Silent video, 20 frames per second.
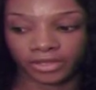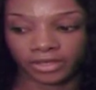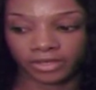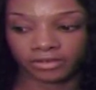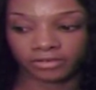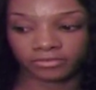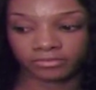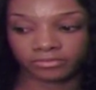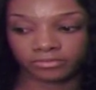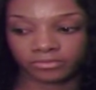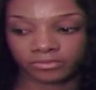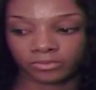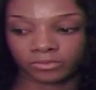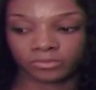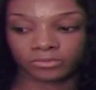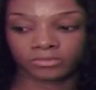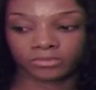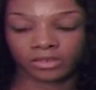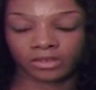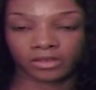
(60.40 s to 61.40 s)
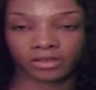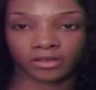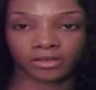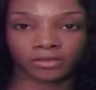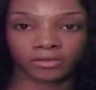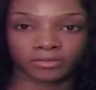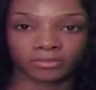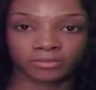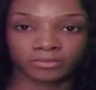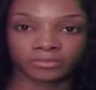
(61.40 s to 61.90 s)
that
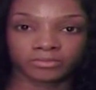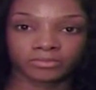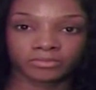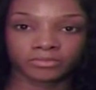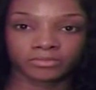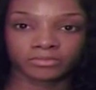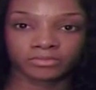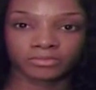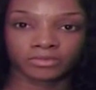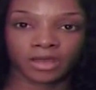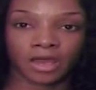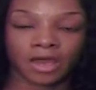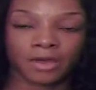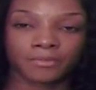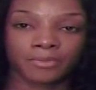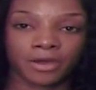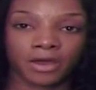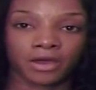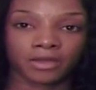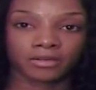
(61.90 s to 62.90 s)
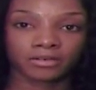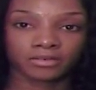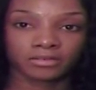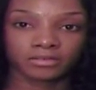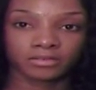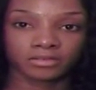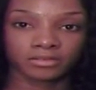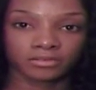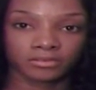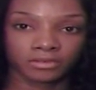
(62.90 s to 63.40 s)
I bought
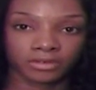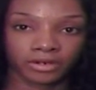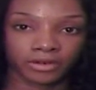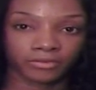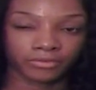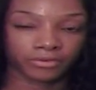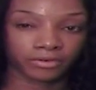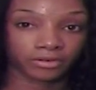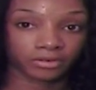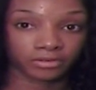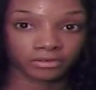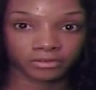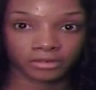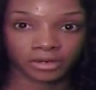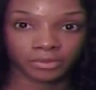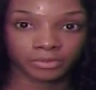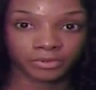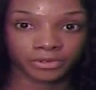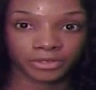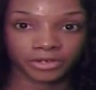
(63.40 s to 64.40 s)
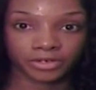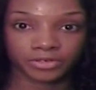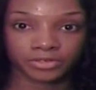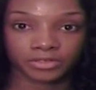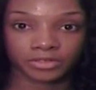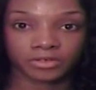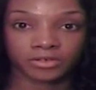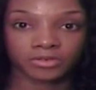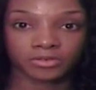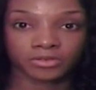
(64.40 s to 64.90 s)
or whatever a couple of
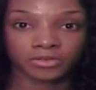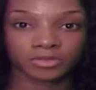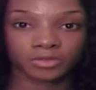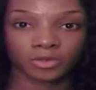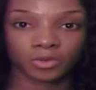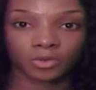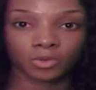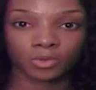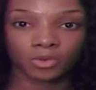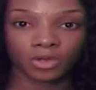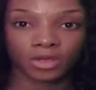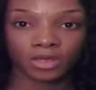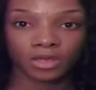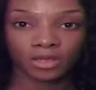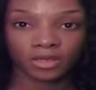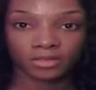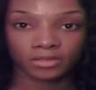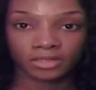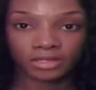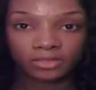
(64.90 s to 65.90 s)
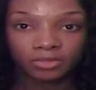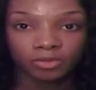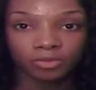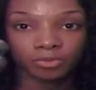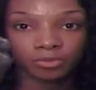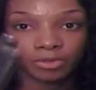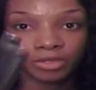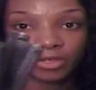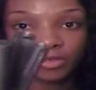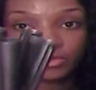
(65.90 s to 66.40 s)
years ago, so that's what
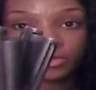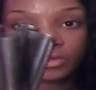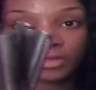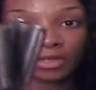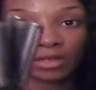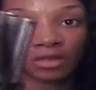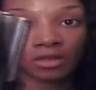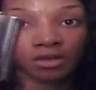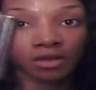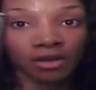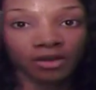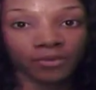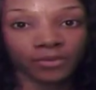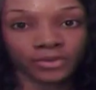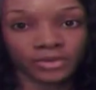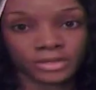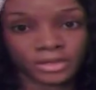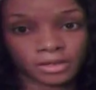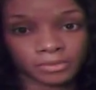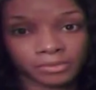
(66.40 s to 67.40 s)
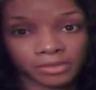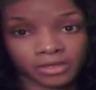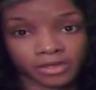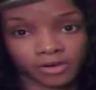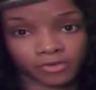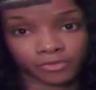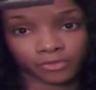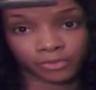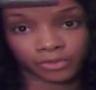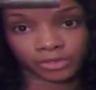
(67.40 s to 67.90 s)
we'll be using. You gotta be
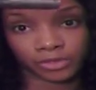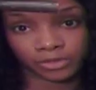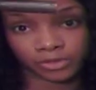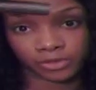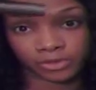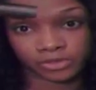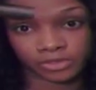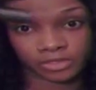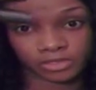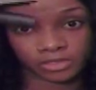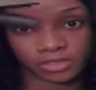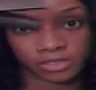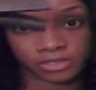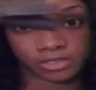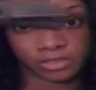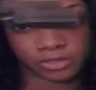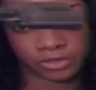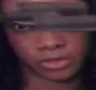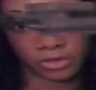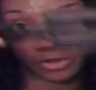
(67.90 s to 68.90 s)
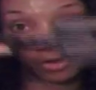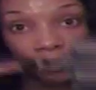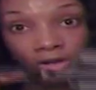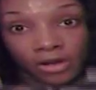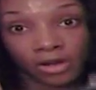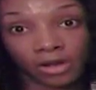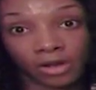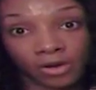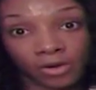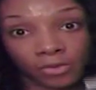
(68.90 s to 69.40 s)
careful when you're using these. These are
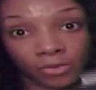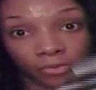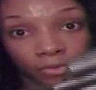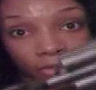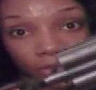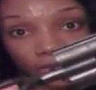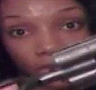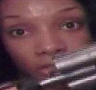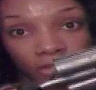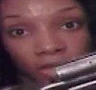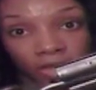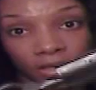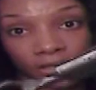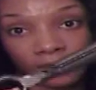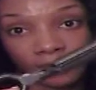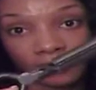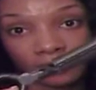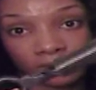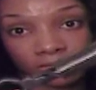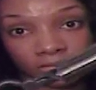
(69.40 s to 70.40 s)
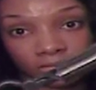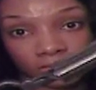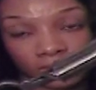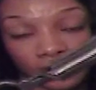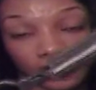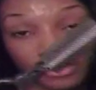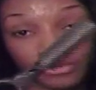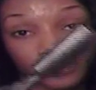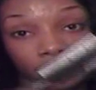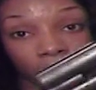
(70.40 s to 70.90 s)
really
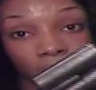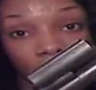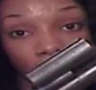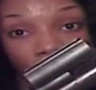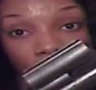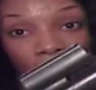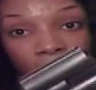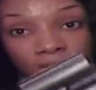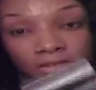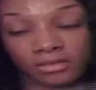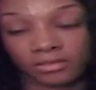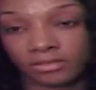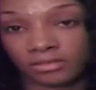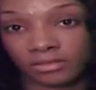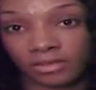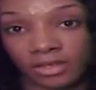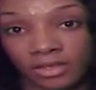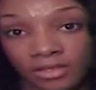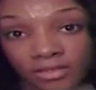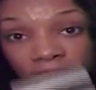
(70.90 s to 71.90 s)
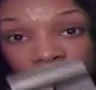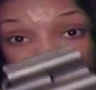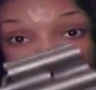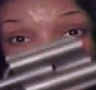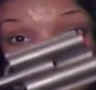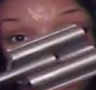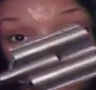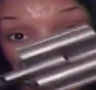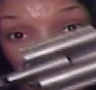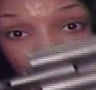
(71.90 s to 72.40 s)
they get really hot. The
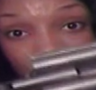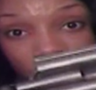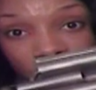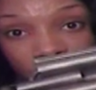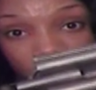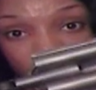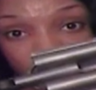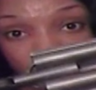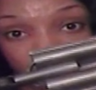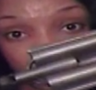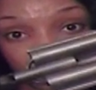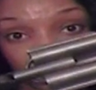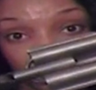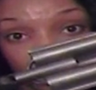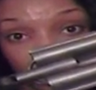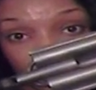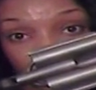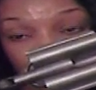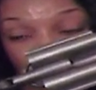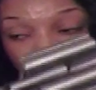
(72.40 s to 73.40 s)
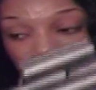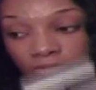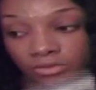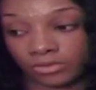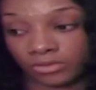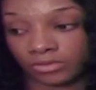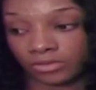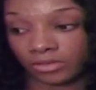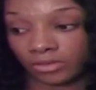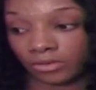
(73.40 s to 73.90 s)
handle gets even hot
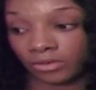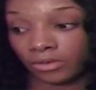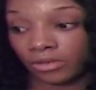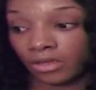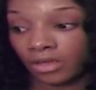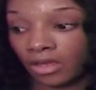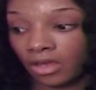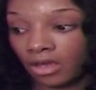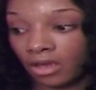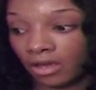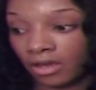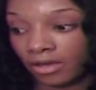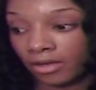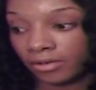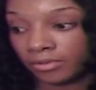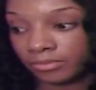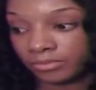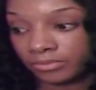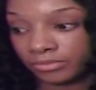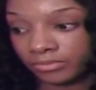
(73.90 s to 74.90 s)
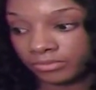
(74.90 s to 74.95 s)
too, so gotta